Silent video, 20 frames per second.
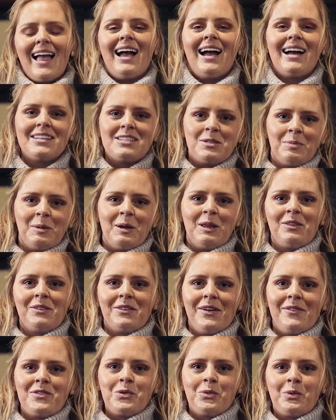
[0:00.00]
At
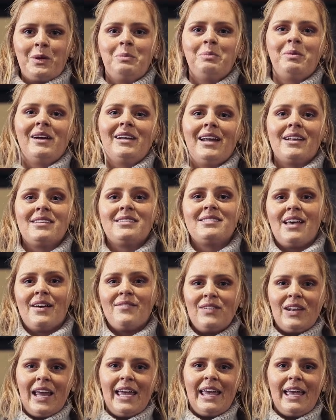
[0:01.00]
Spendthrift, we breed at
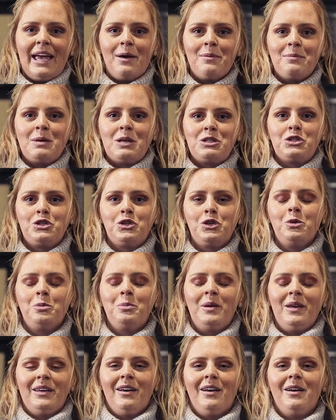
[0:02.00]
7 a.m., 2
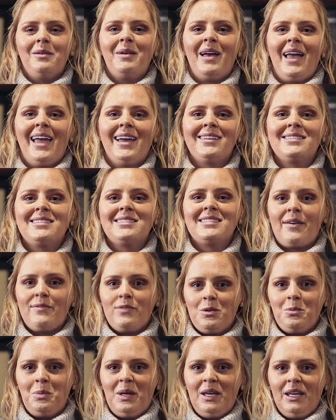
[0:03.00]
p.m., and
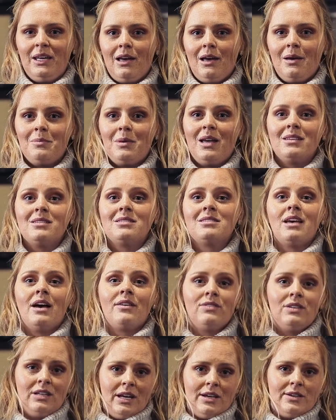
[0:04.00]
7 p.m.,
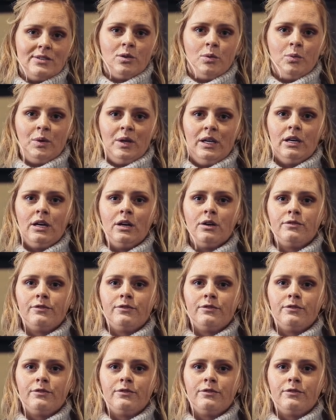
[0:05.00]
seven days a week.